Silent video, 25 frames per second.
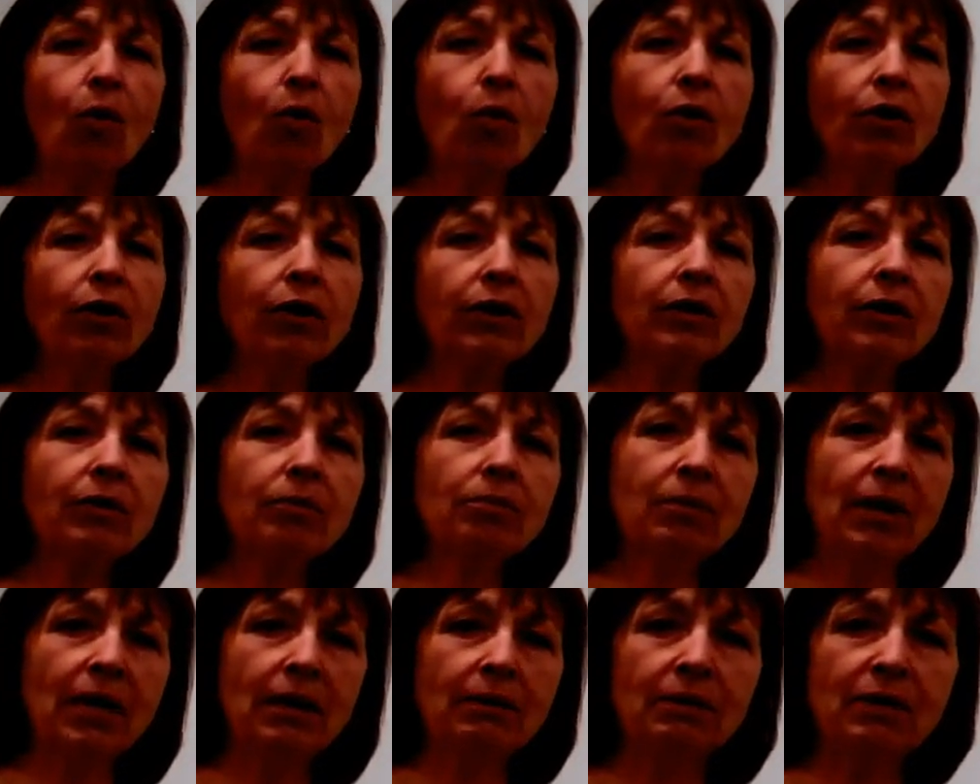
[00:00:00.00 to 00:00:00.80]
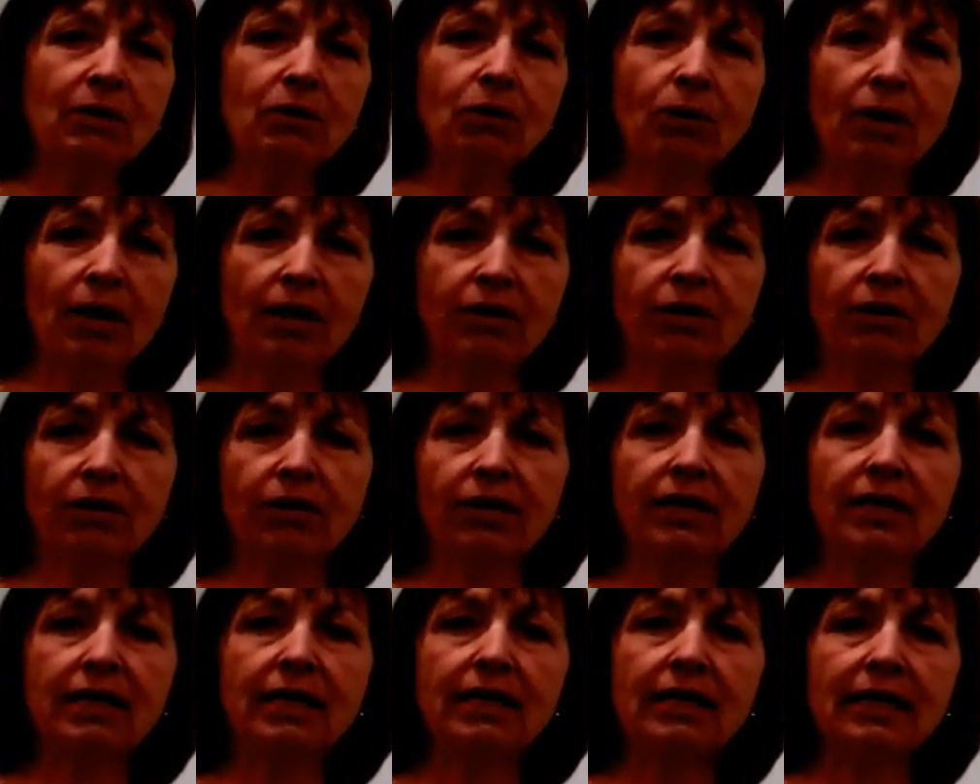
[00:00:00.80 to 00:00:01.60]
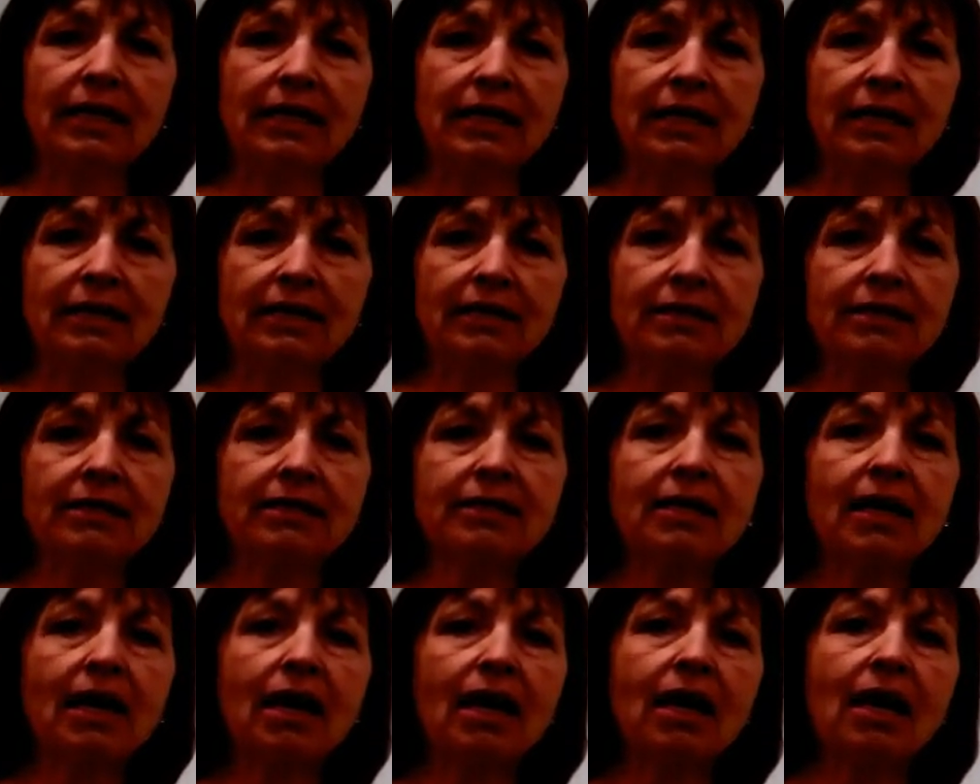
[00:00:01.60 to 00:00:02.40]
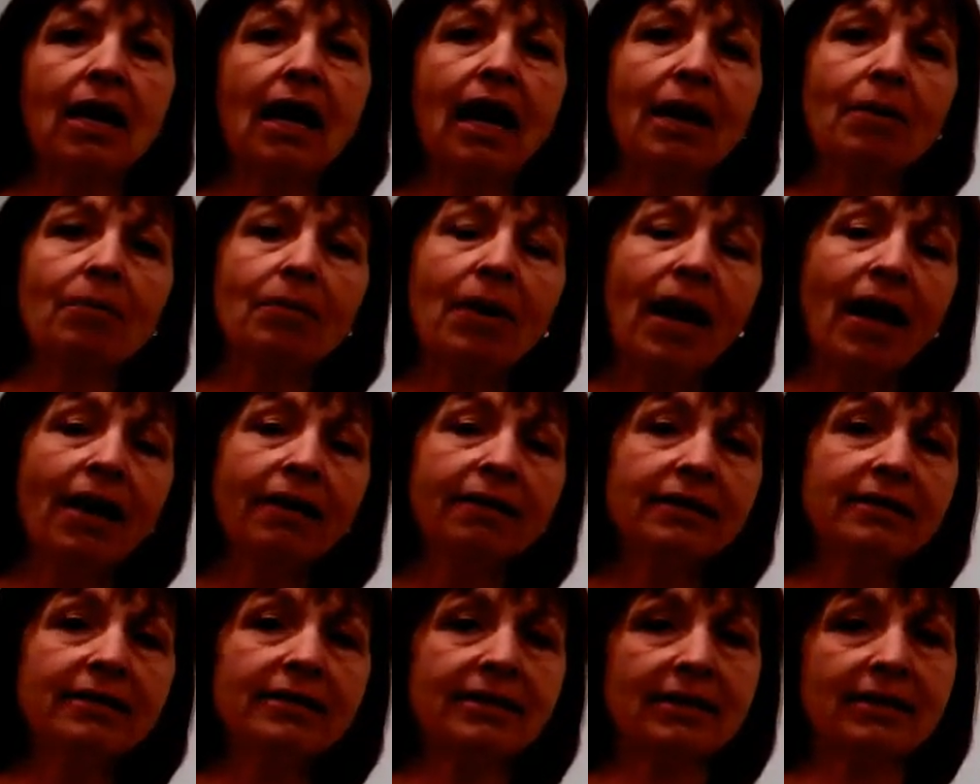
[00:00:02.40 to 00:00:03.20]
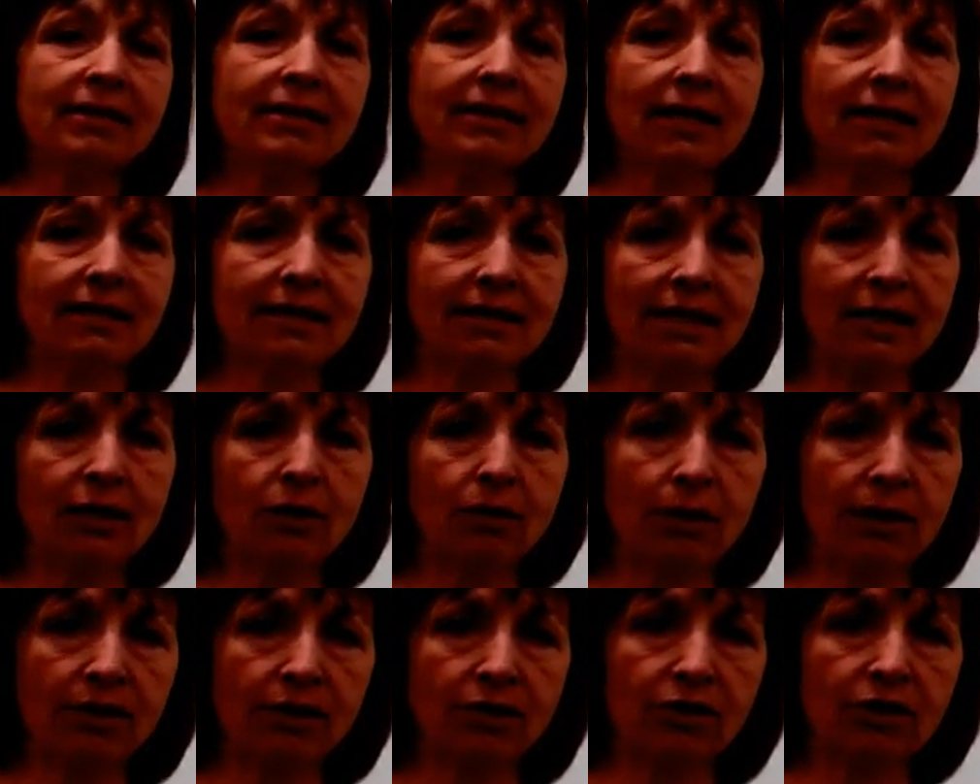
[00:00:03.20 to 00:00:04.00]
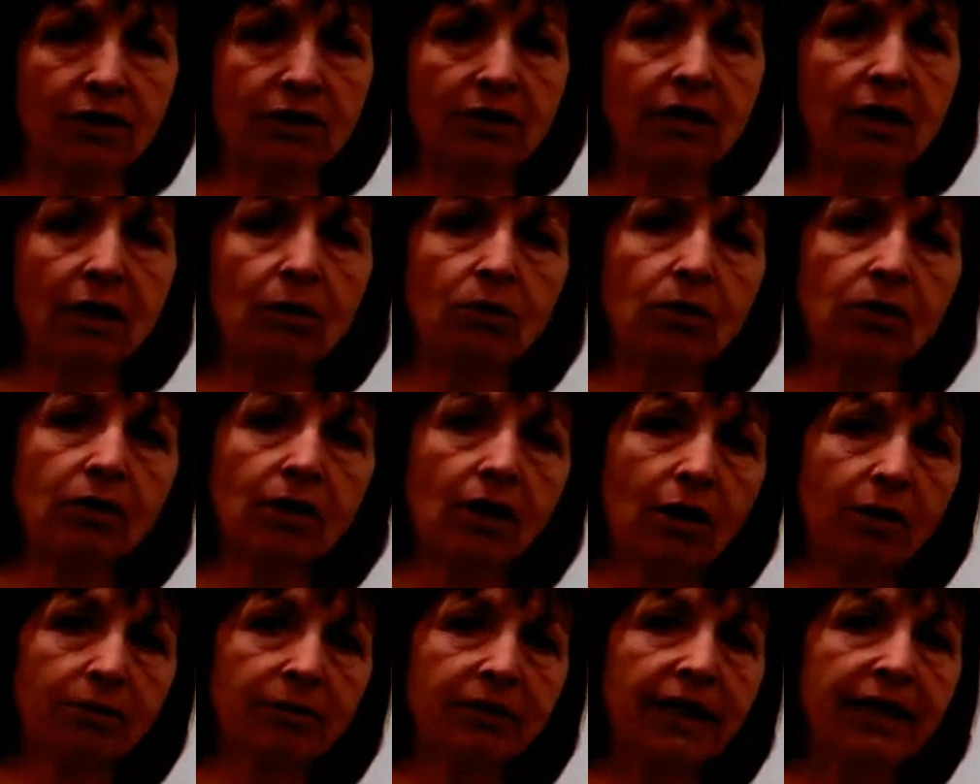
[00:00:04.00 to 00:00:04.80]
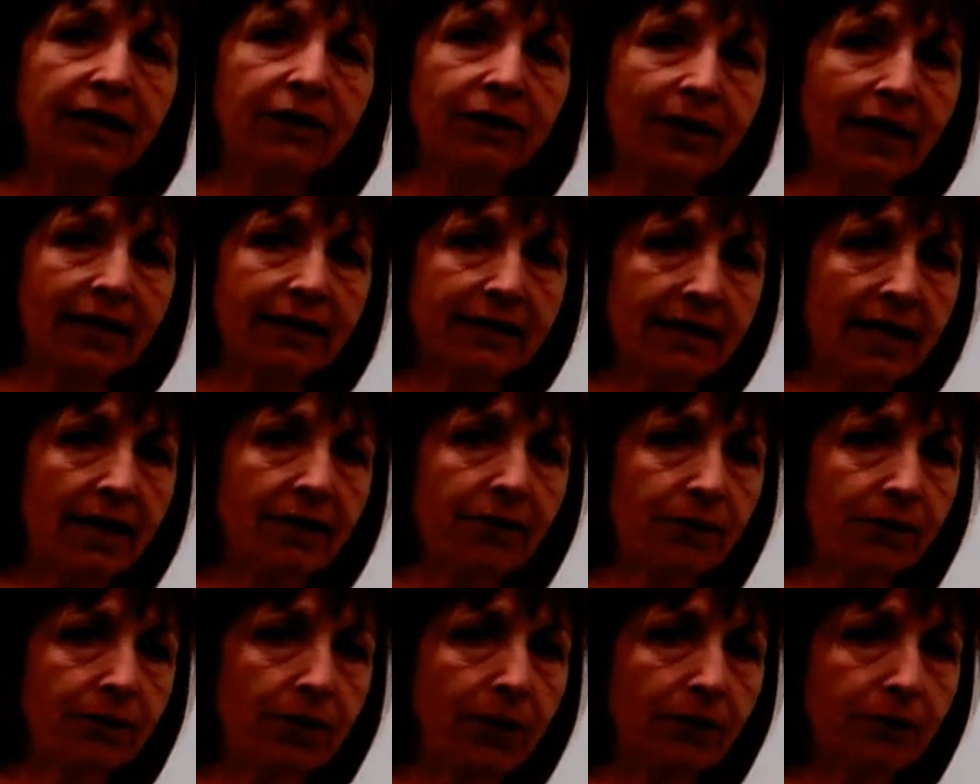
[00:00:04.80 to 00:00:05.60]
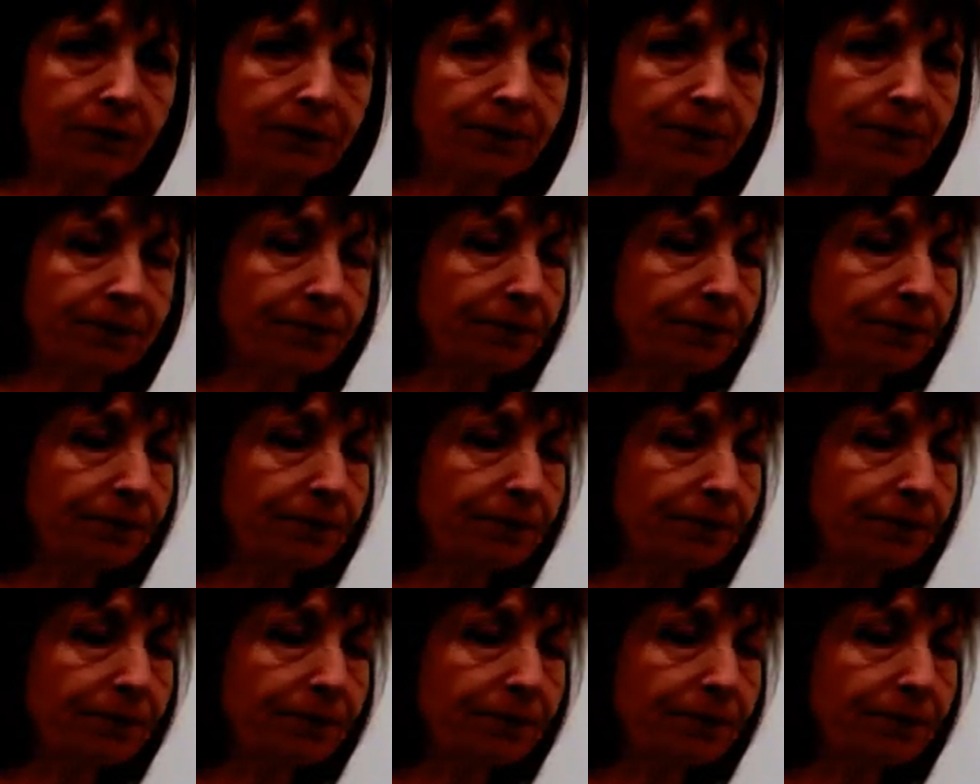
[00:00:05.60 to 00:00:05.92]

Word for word: or maybe whether it is a hypothesis testing question that will come later on down the road.